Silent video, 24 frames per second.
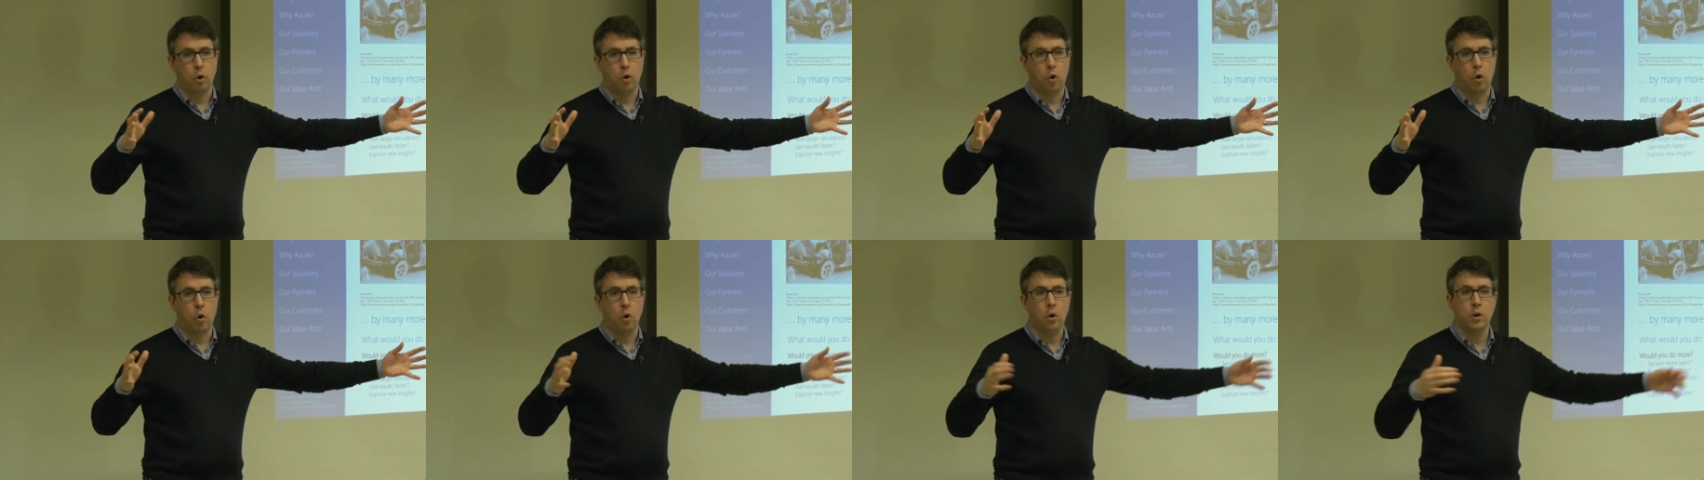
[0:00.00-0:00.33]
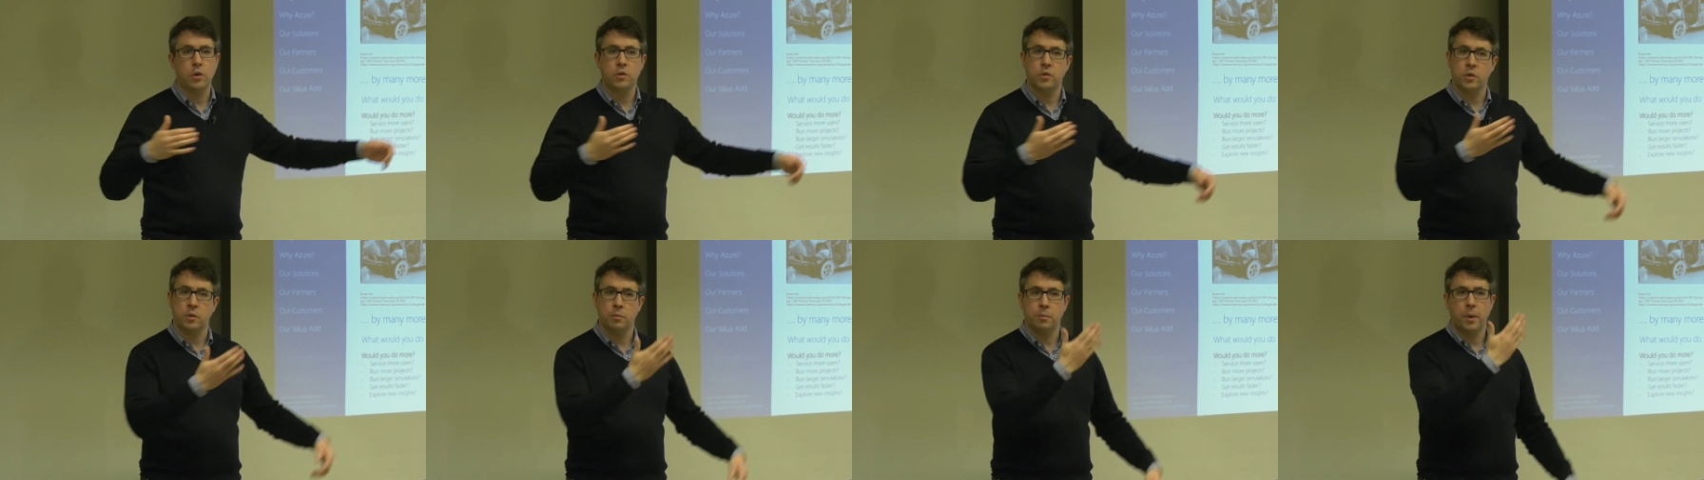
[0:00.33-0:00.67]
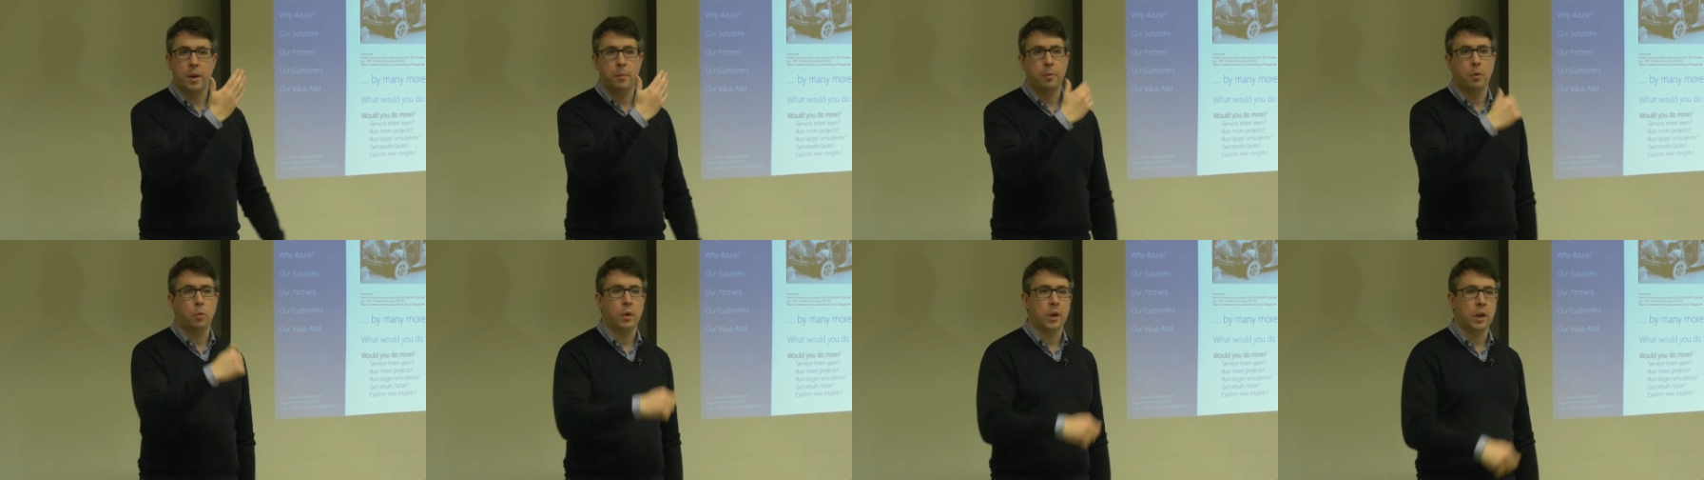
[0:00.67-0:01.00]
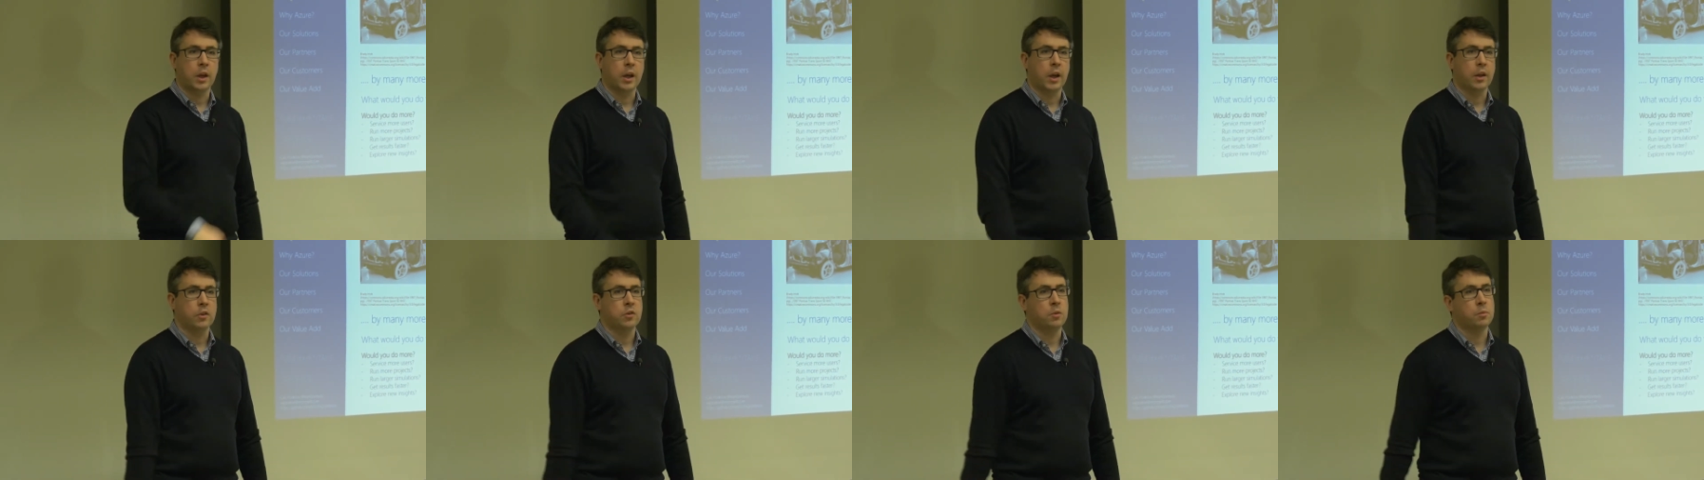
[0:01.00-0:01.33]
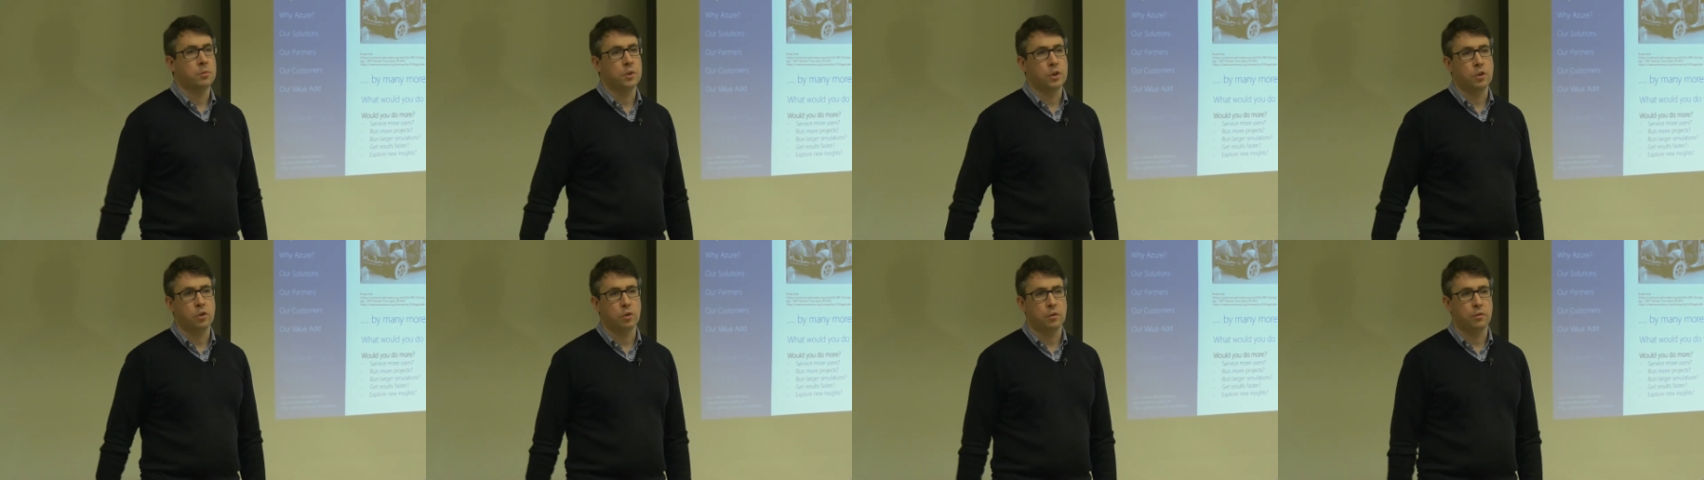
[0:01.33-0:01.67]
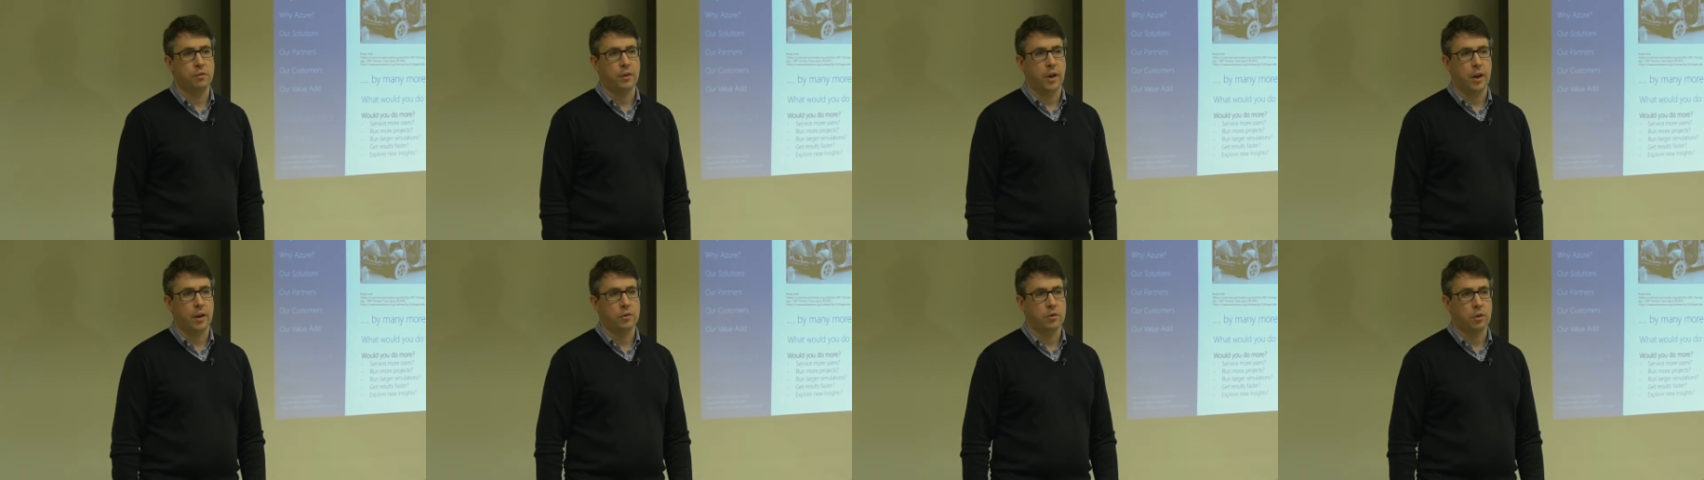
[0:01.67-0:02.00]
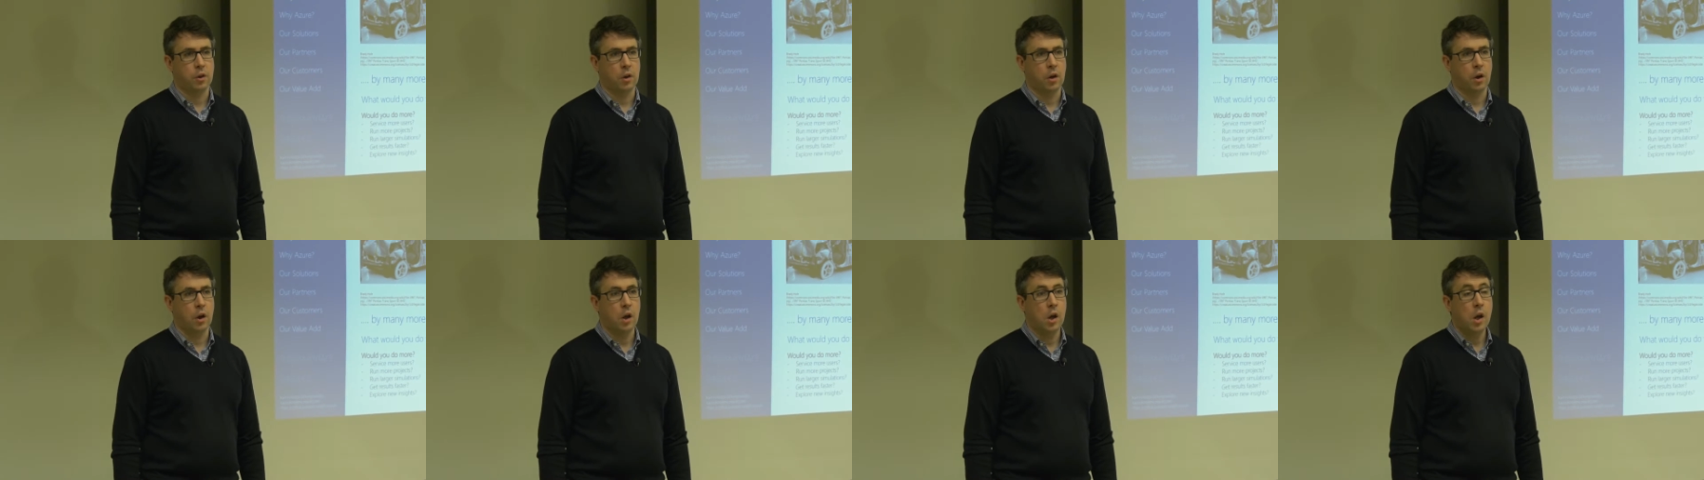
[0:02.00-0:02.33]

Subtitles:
cores and maybe we can get something done faster.